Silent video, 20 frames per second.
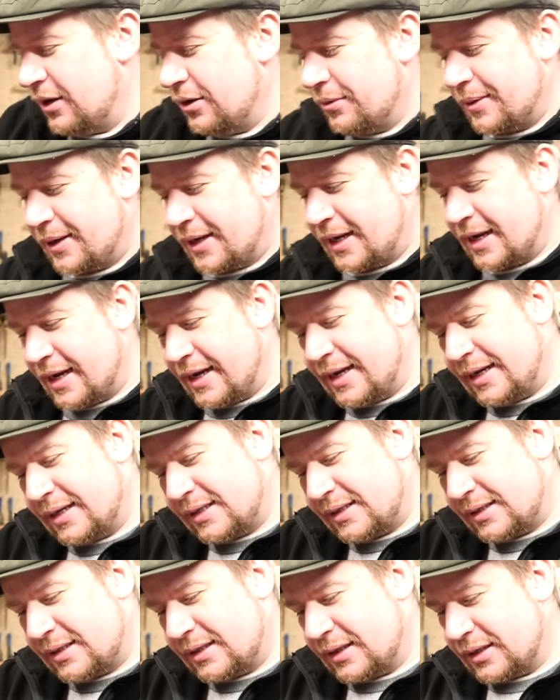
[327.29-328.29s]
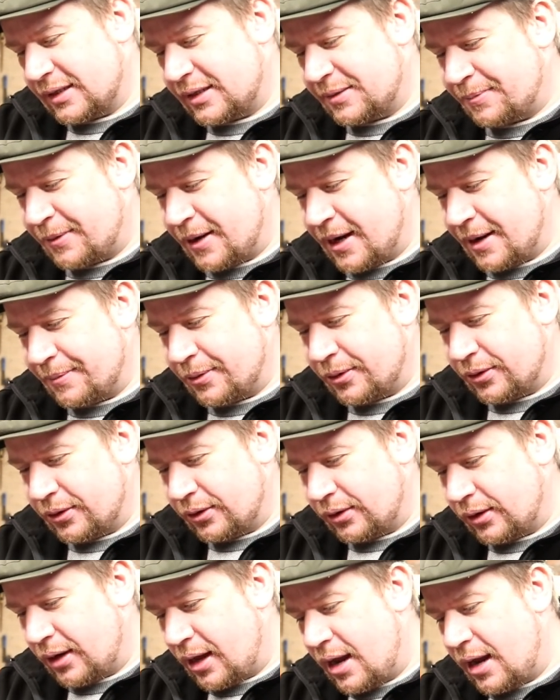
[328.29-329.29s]
lubricates the spray
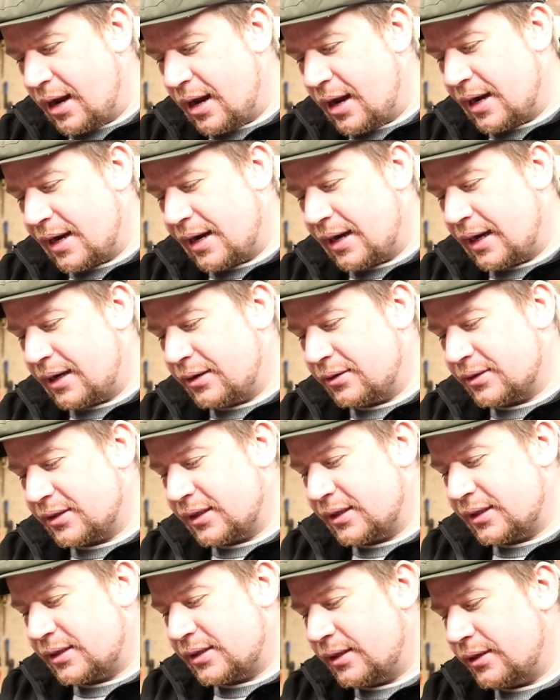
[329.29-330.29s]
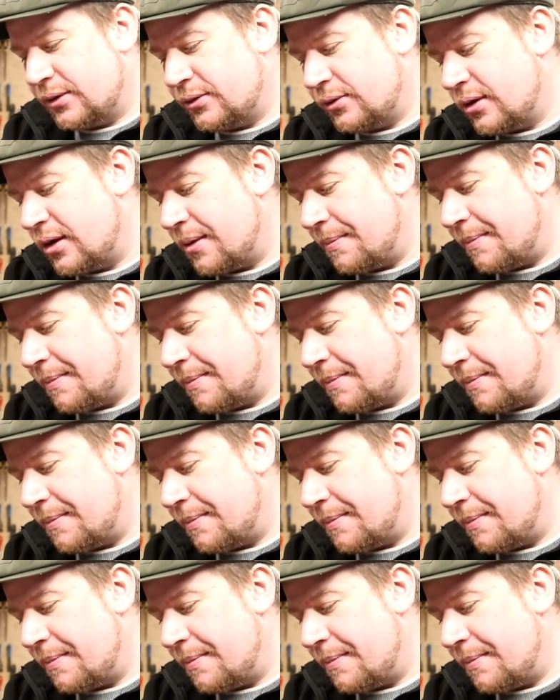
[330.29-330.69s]
ball and allows it to